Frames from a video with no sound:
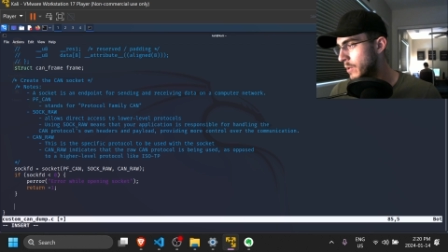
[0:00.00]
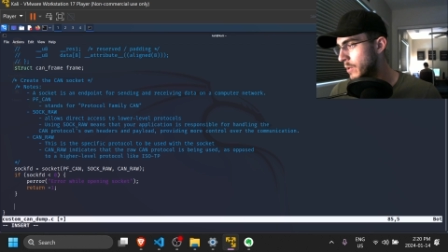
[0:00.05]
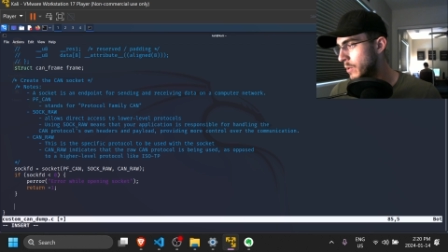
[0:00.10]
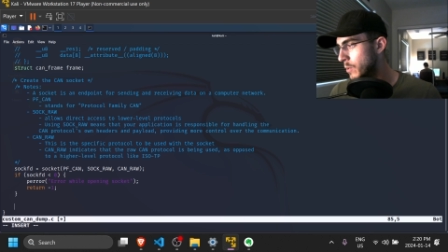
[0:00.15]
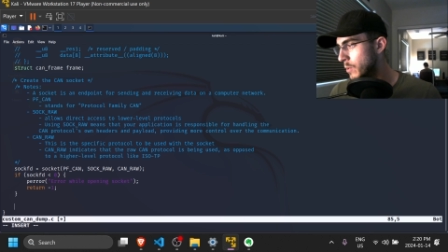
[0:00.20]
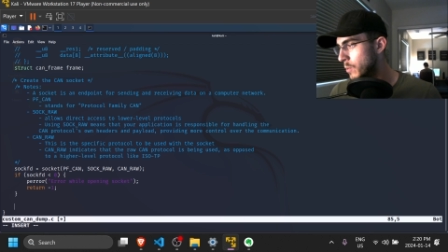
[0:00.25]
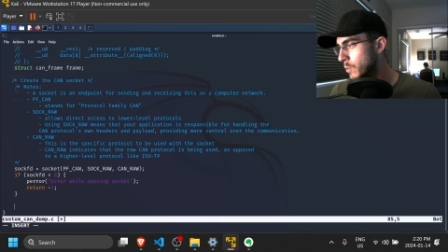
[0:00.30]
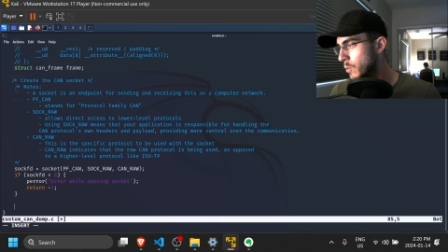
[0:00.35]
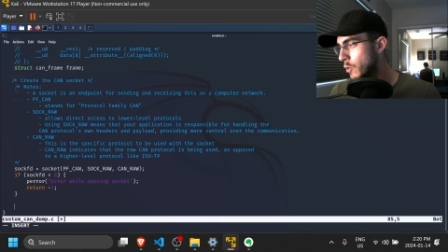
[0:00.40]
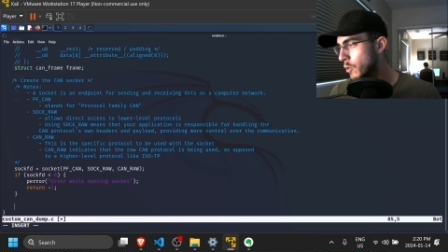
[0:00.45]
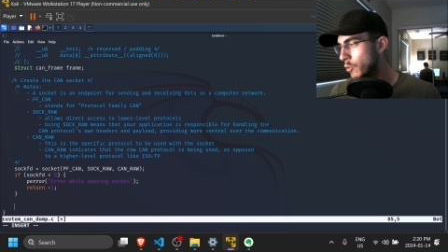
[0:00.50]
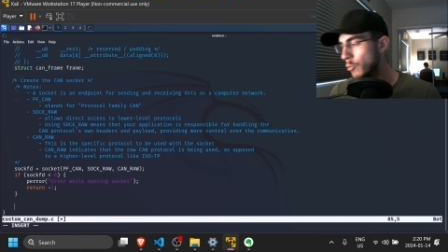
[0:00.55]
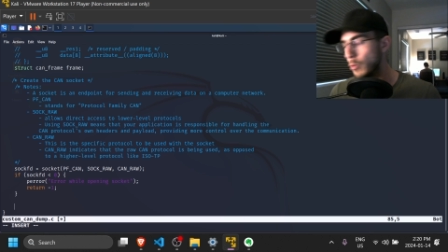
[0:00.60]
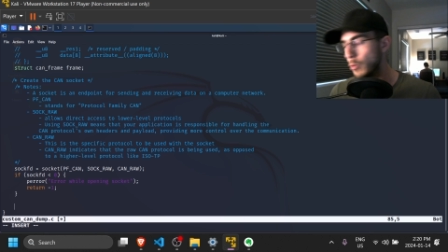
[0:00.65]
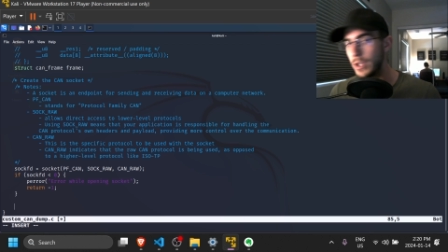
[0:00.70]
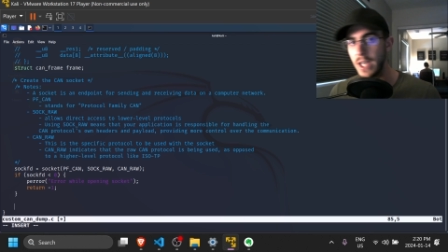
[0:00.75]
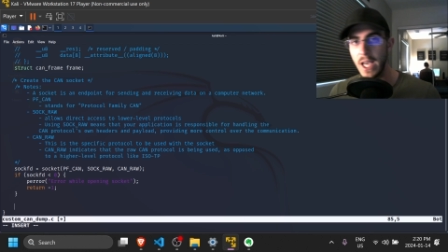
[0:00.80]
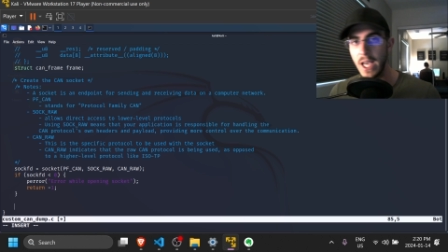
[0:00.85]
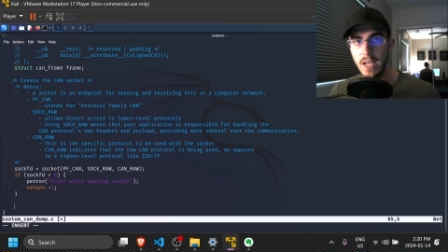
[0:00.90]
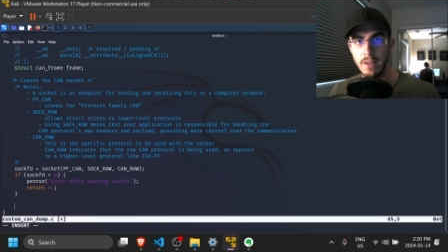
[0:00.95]
to
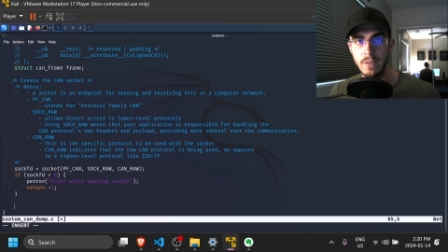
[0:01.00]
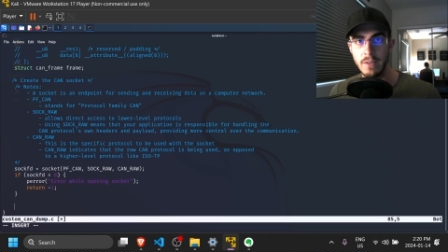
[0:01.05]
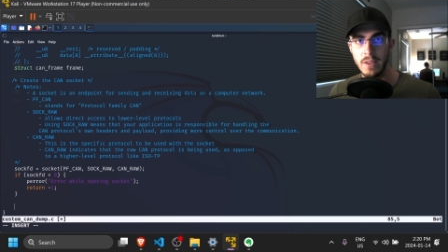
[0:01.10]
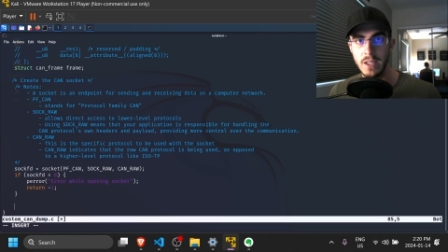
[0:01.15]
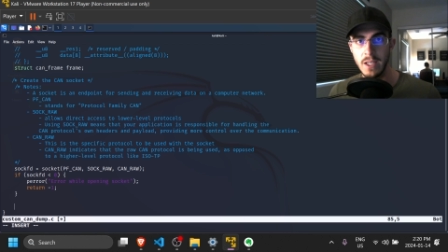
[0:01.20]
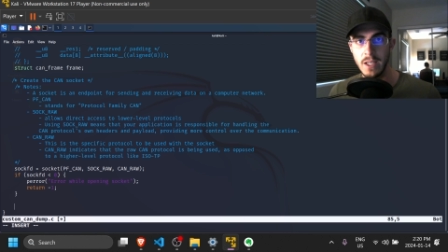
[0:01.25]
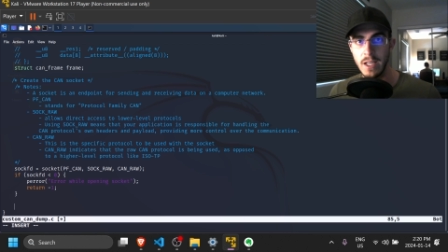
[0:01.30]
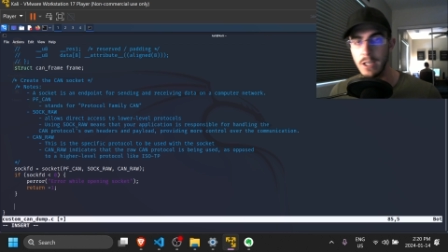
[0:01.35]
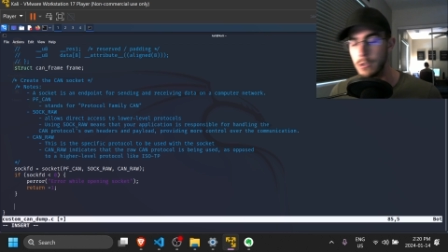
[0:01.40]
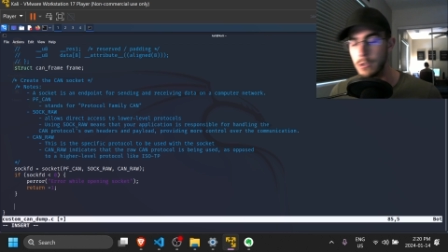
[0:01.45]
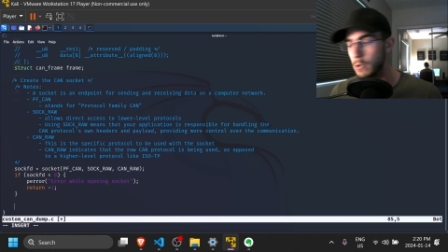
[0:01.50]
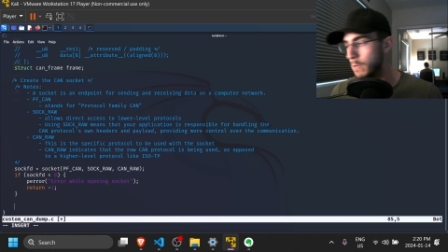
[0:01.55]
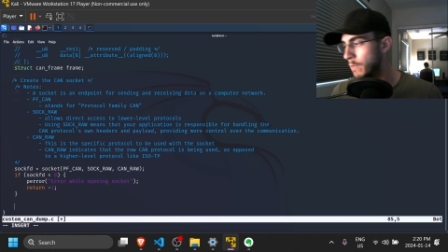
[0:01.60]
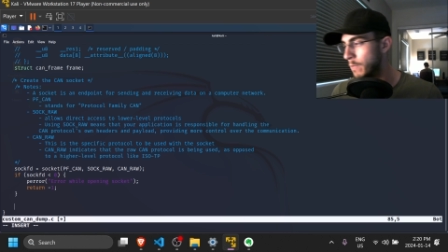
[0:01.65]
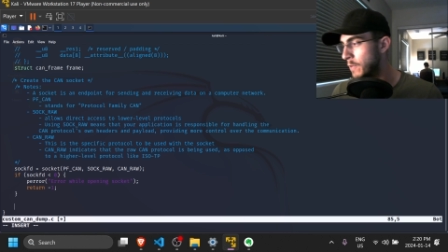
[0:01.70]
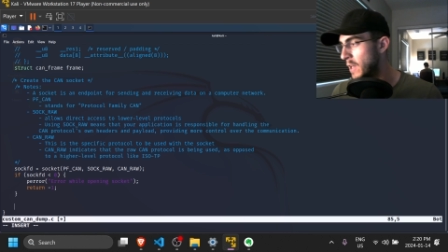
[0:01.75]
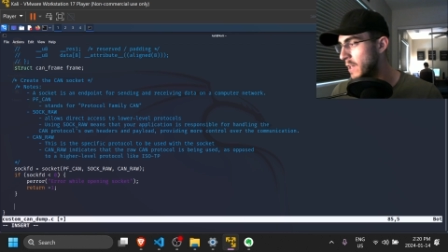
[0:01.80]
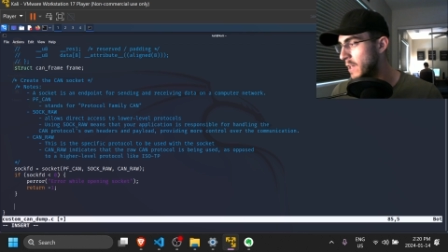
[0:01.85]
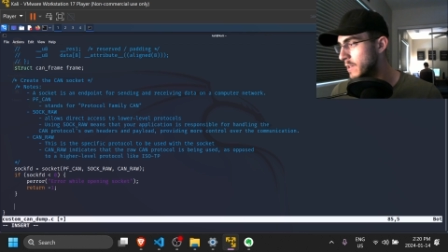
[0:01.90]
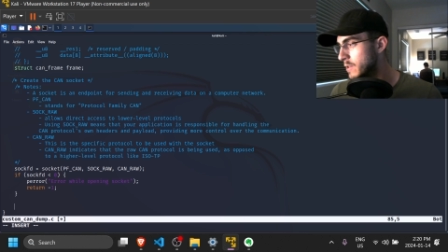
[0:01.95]
create the
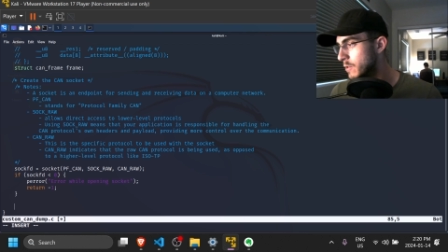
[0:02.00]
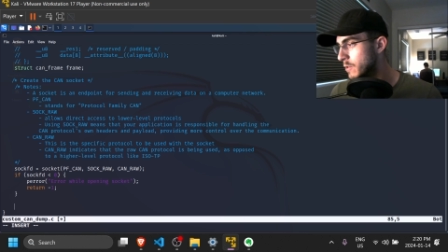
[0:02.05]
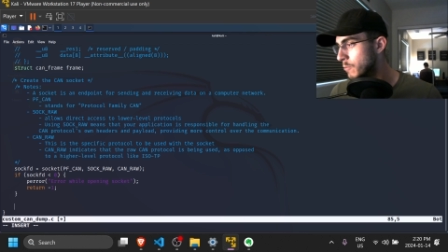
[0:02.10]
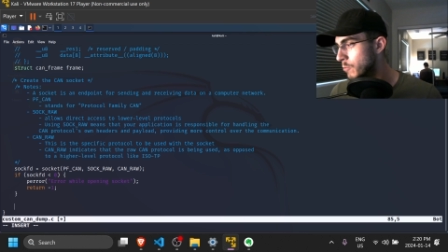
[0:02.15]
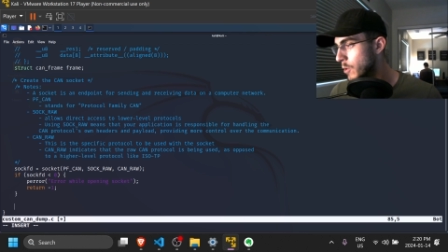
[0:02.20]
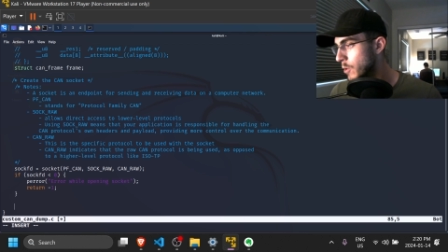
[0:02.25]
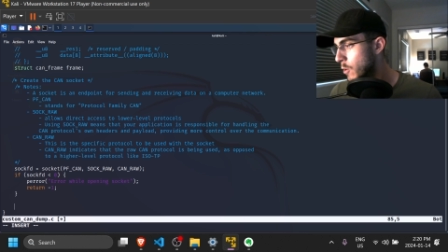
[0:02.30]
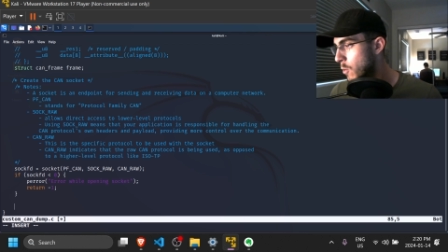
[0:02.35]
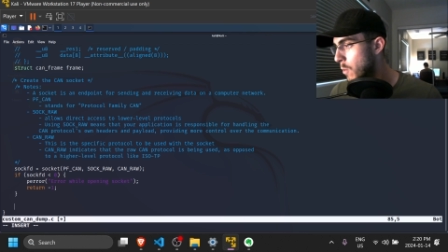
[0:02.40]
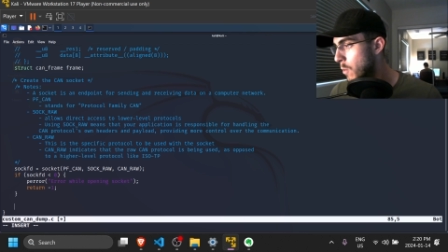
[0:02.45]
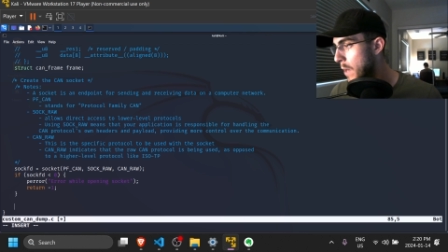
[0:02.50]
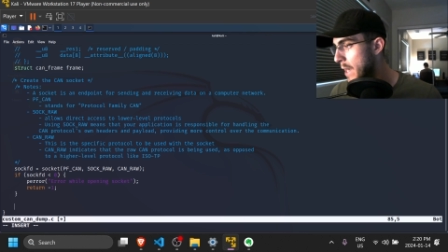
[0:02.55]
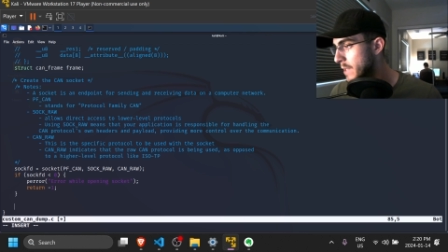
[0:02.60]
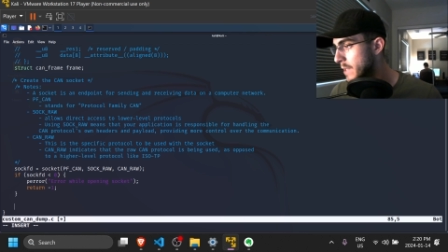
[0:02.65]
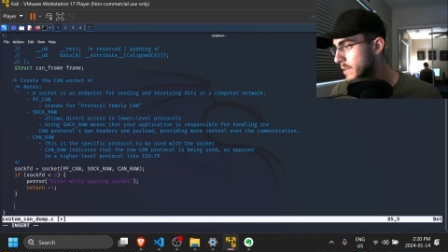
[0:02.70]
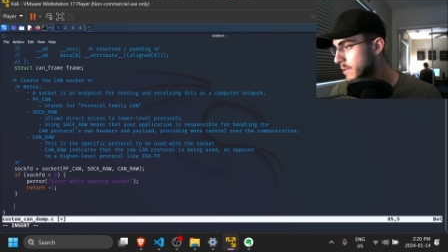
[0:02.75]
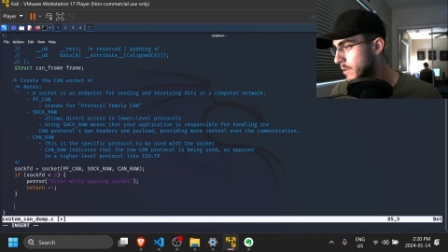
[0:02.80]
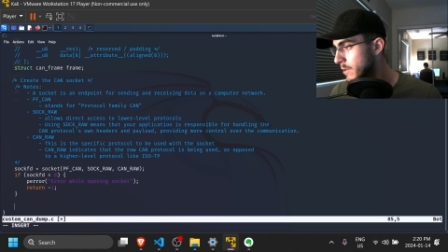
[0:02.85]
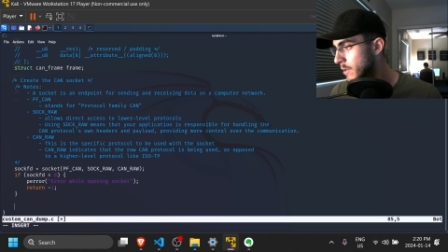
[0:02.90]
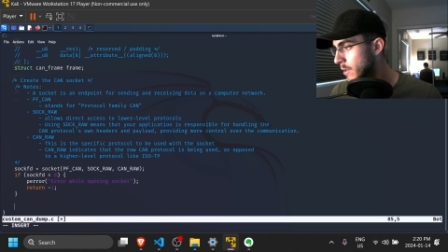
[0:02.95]
interface
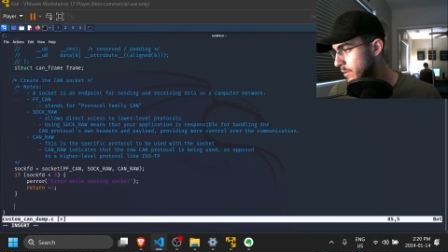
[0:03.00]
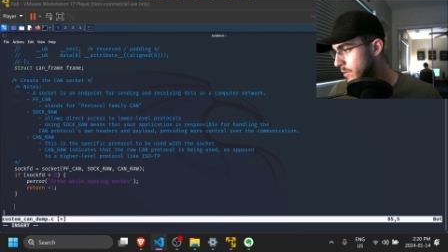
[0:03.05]
request.